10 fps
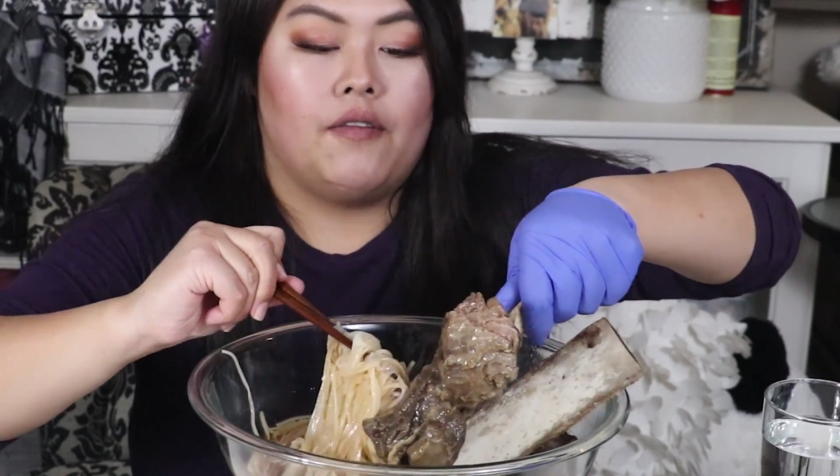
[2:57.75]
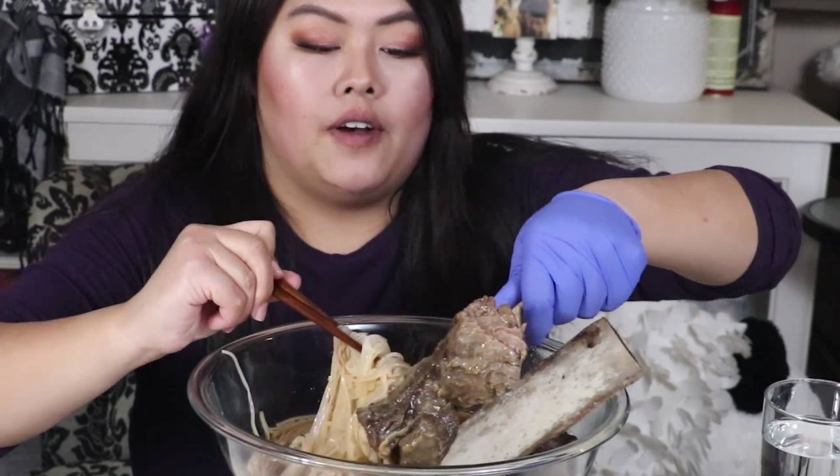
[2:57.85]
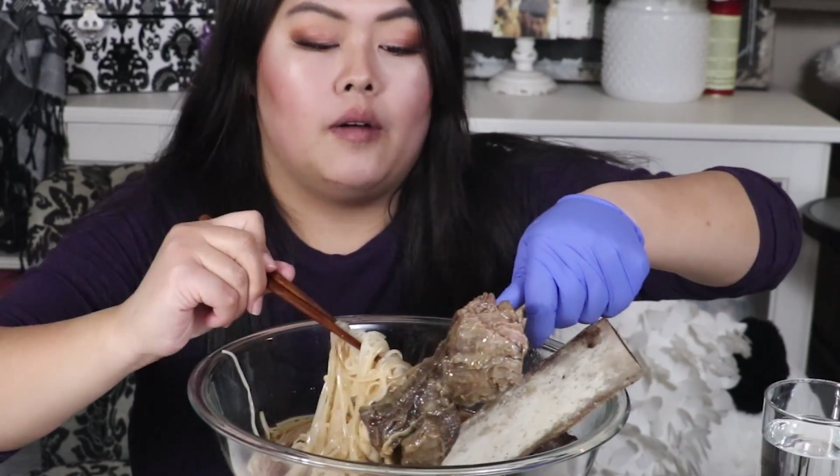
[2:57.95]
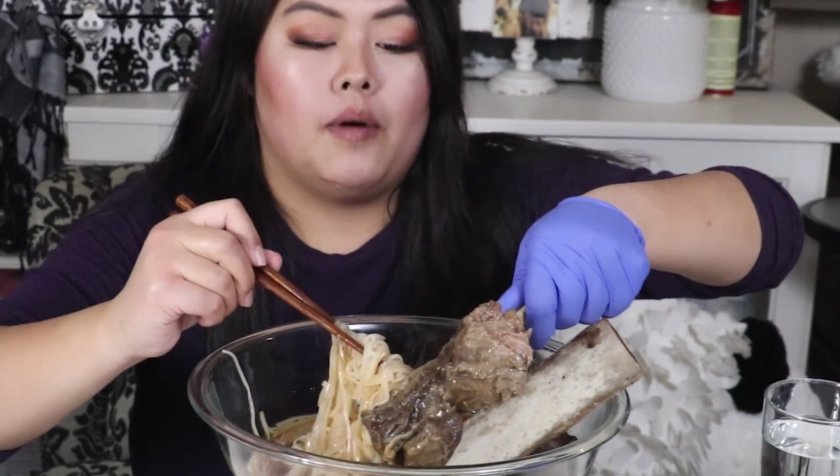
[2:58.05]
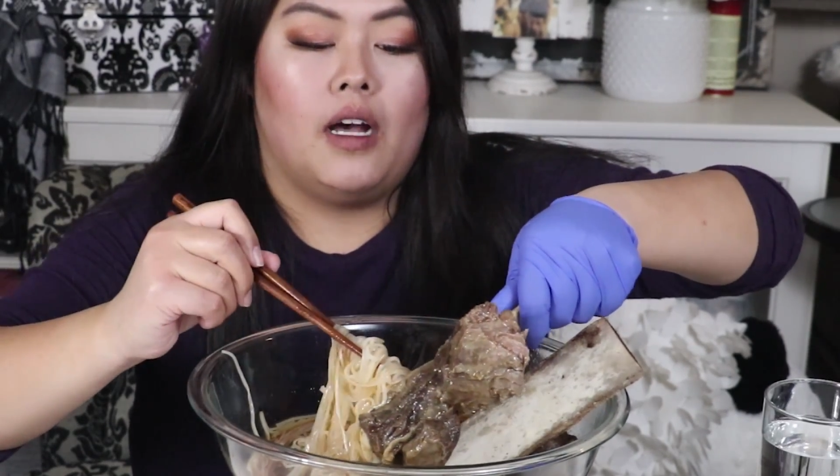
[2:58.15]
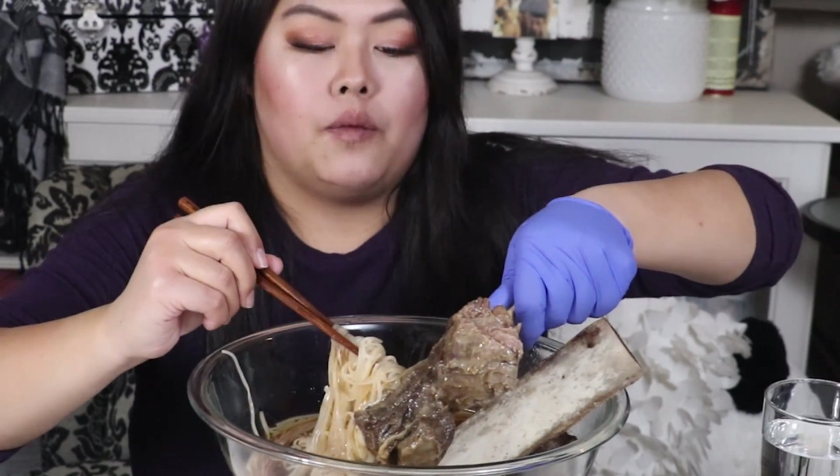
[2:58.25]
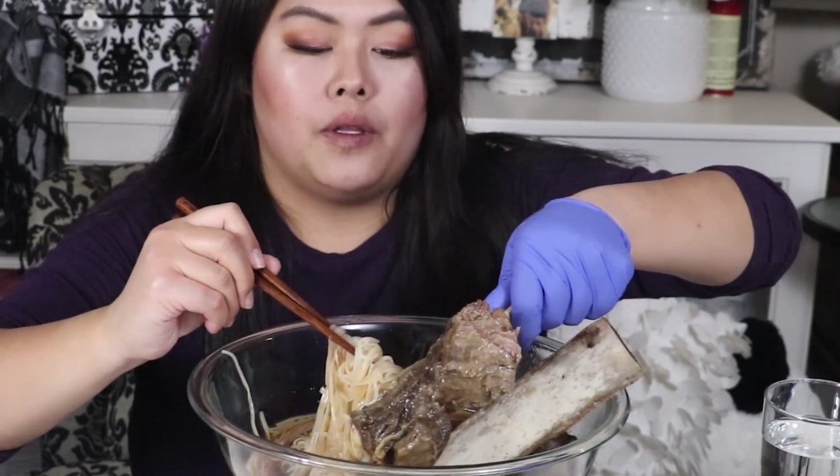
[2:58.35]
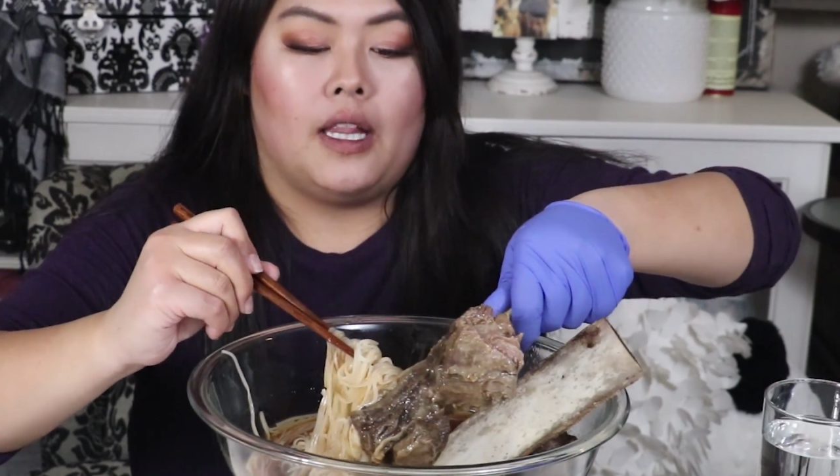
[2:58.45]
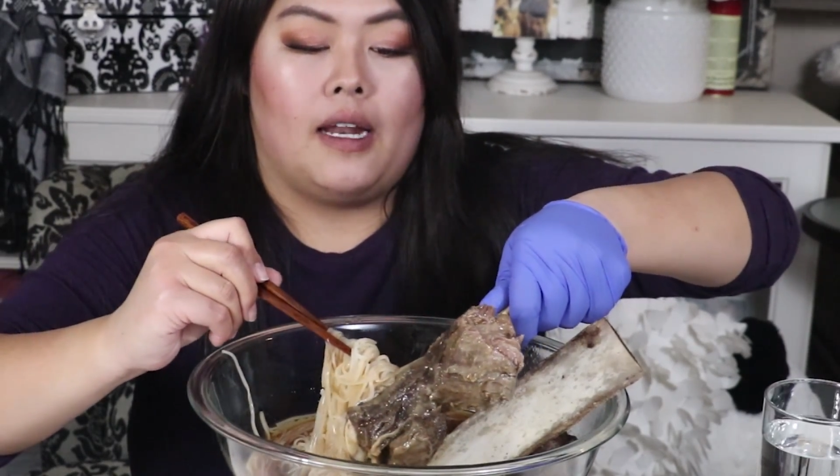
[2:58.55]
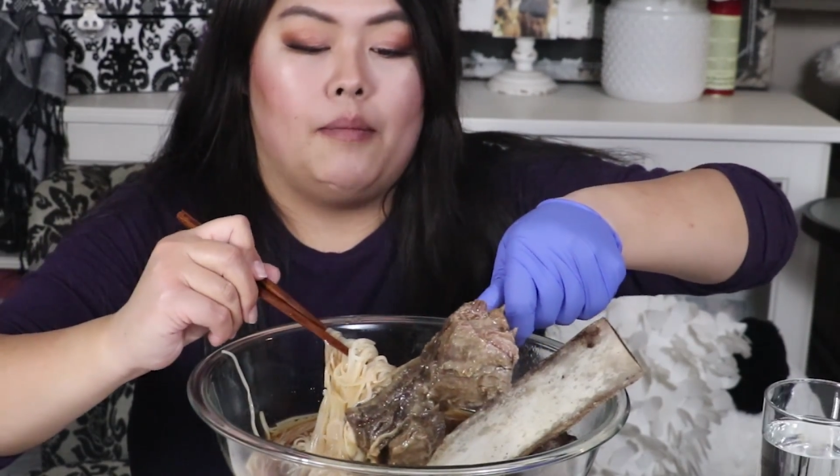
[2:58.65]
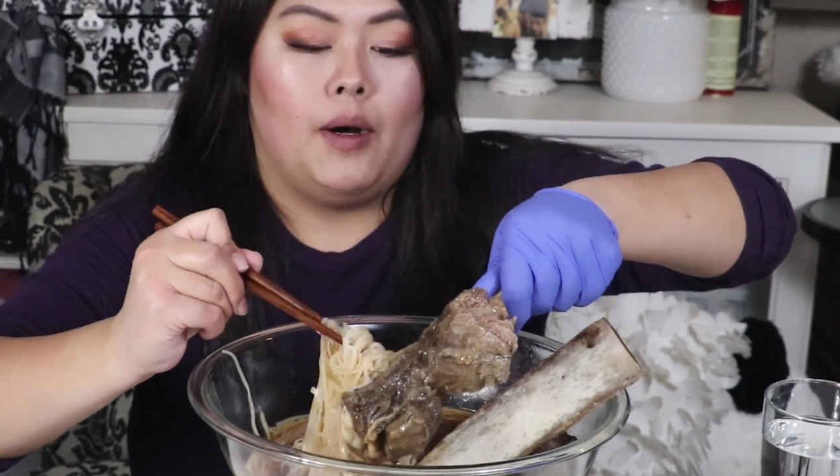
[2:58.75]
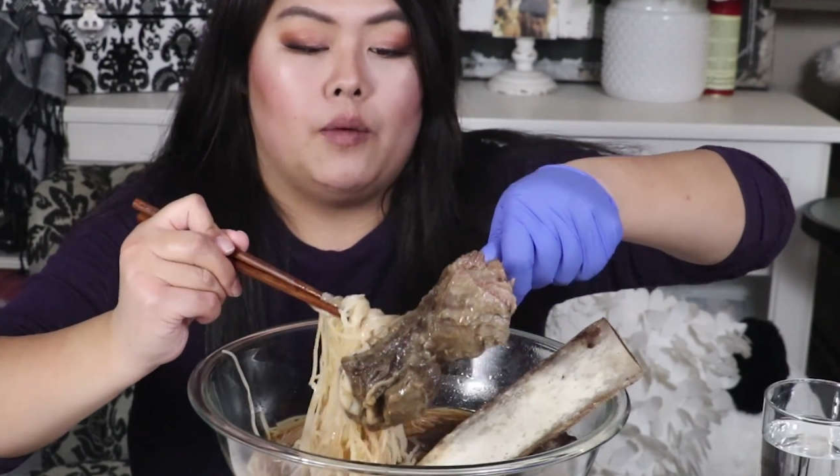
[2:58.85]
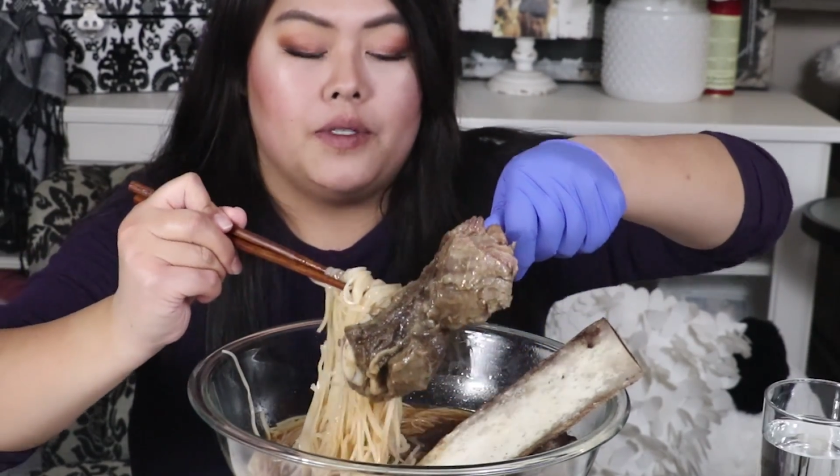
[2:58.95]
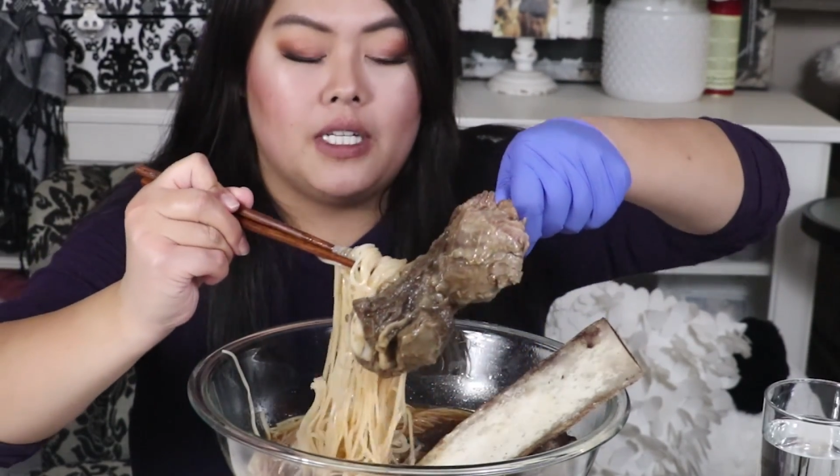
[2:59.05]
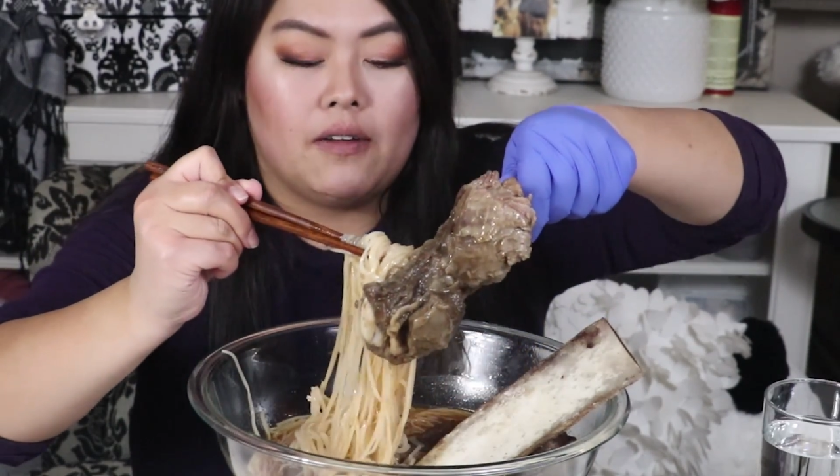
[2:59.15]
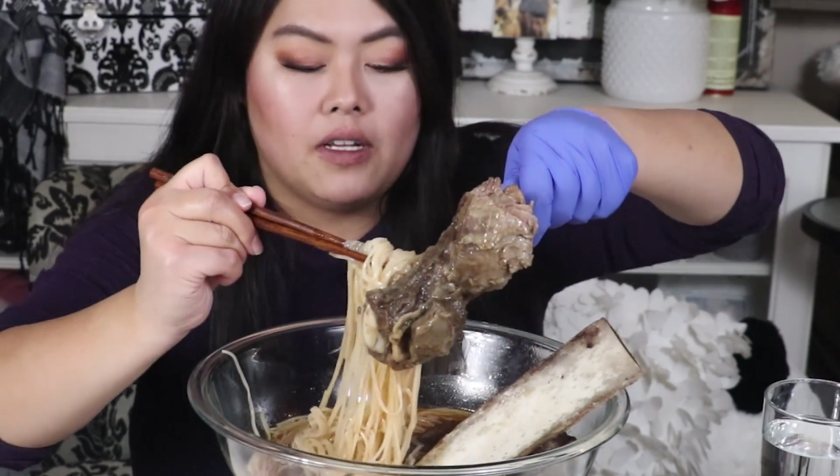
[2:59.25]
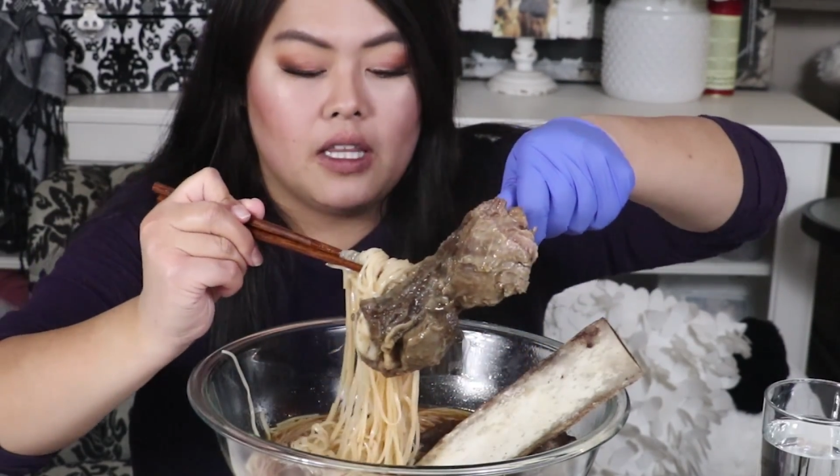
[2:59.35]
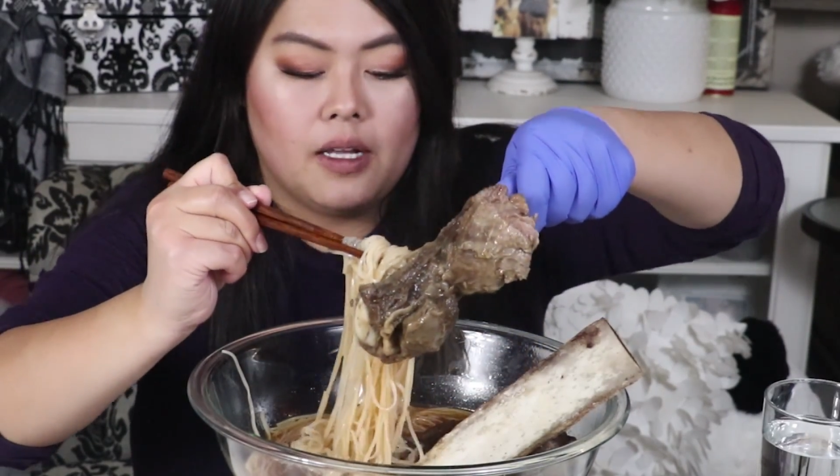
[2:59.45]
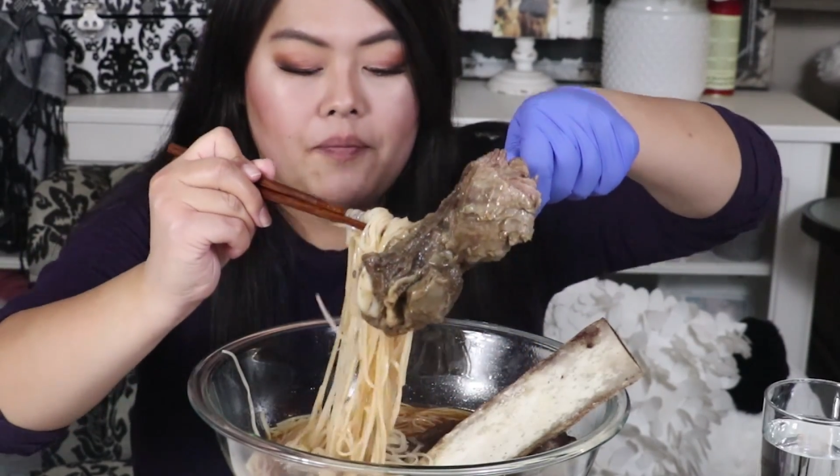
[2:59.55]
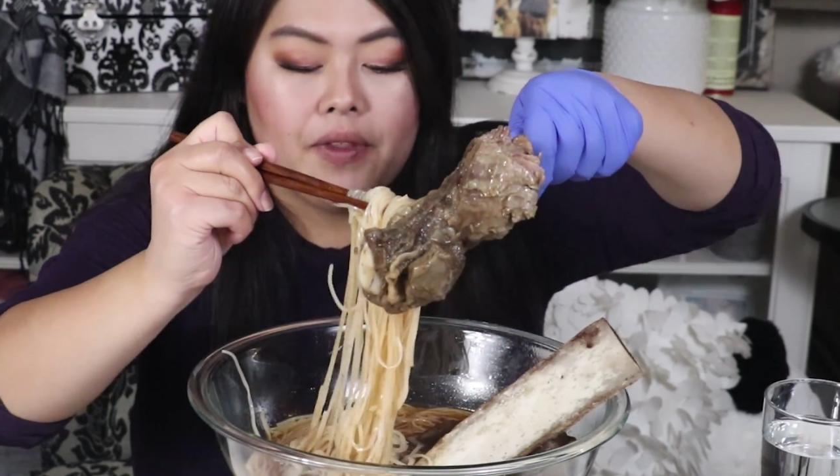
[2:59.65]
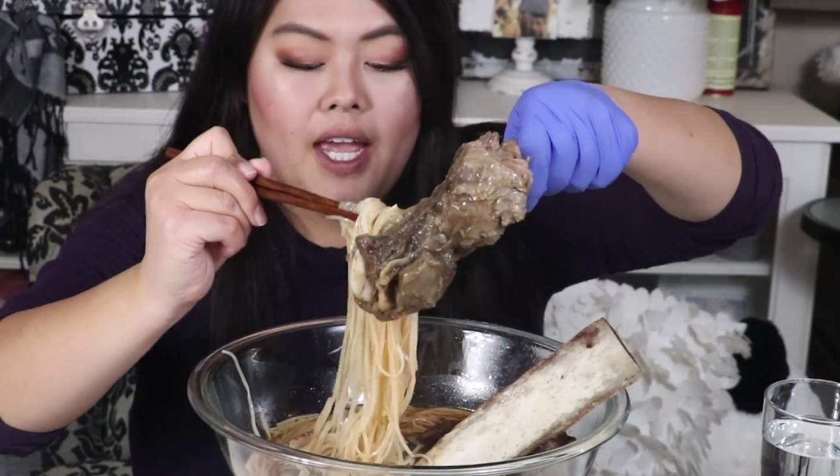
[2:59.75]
pho broth with a lot of bones and everything.